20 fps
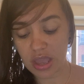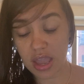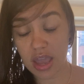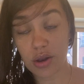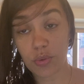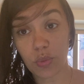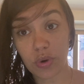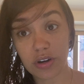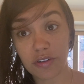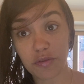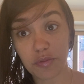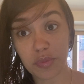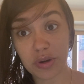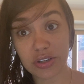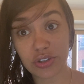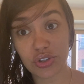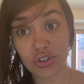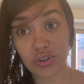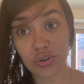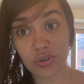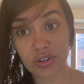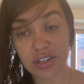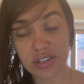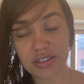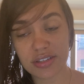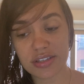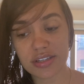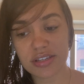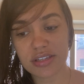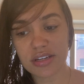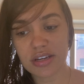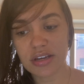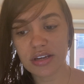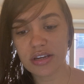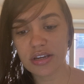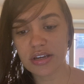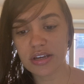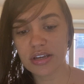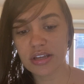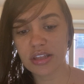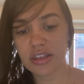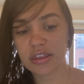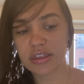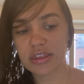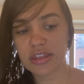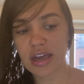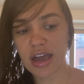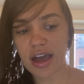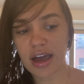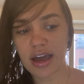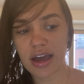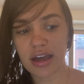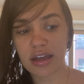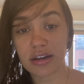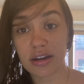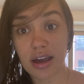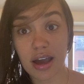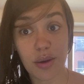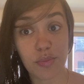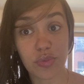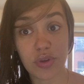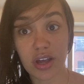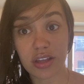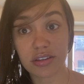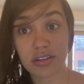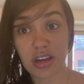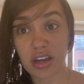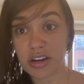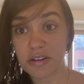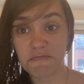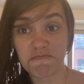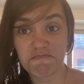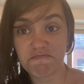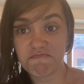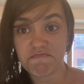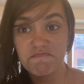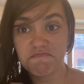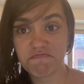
And one of my students, that I'm not gonna